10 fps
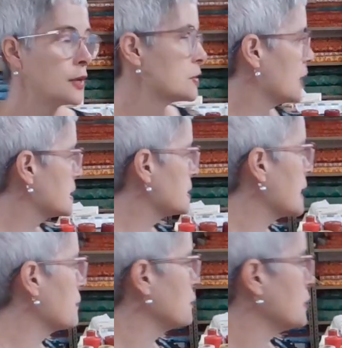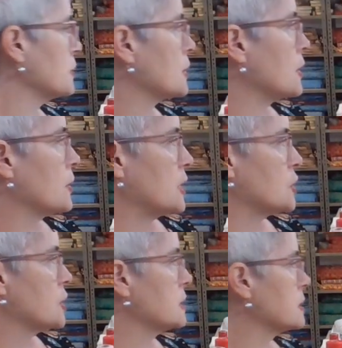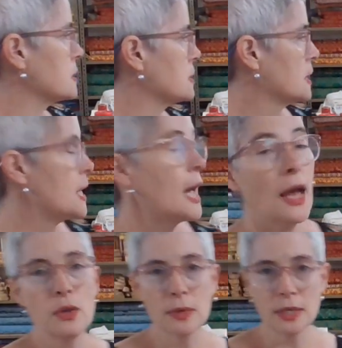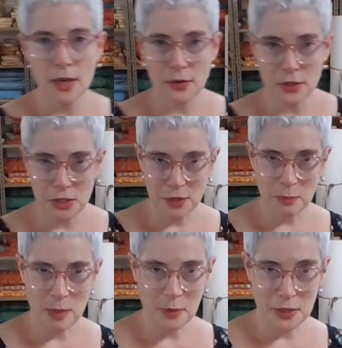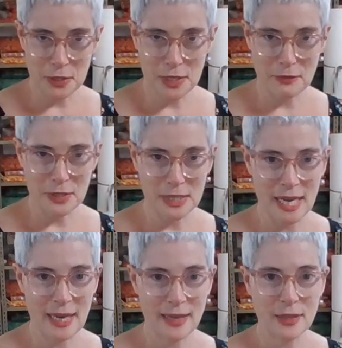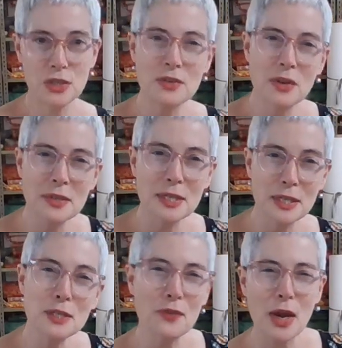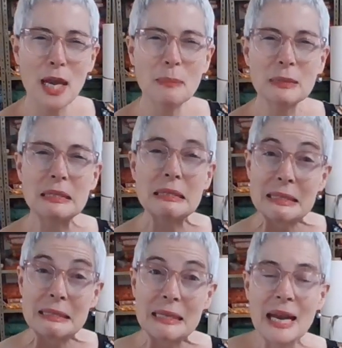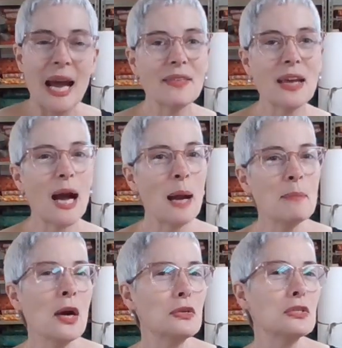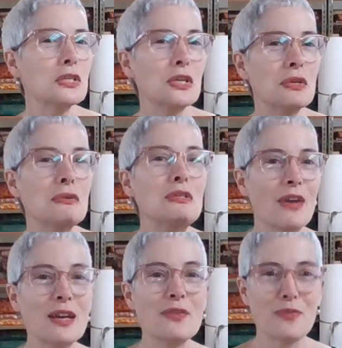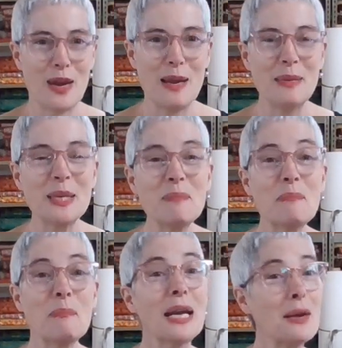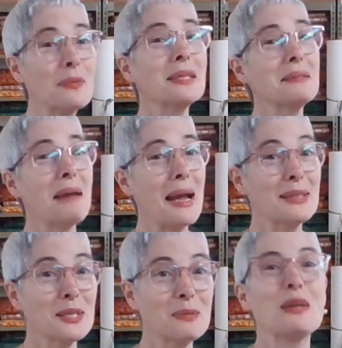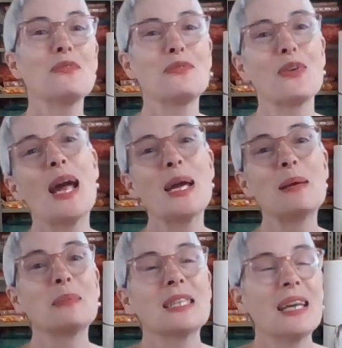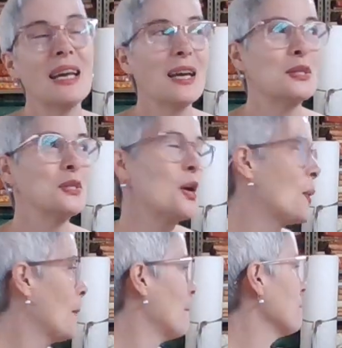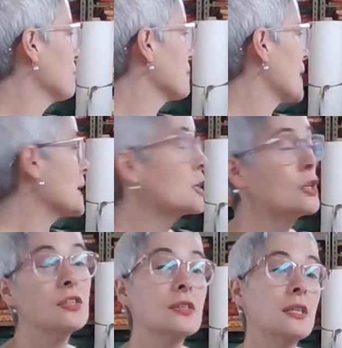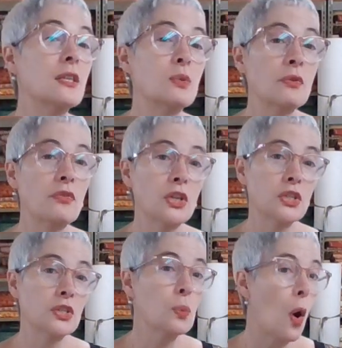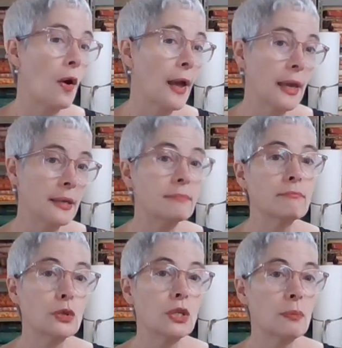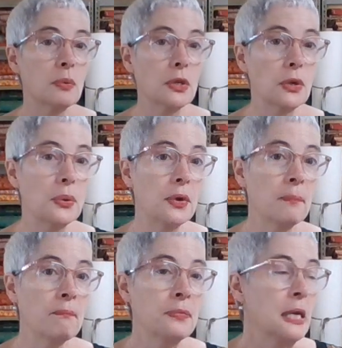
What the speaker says: So that's the Kefalonia Carnations. And you will notice too, people, I just have to say, did you notice that it's framed? And like, I'm not usually a huge fan of framing them, but I really like this one framed. So I could also see this one finished as a wall hanging, which could be really cool.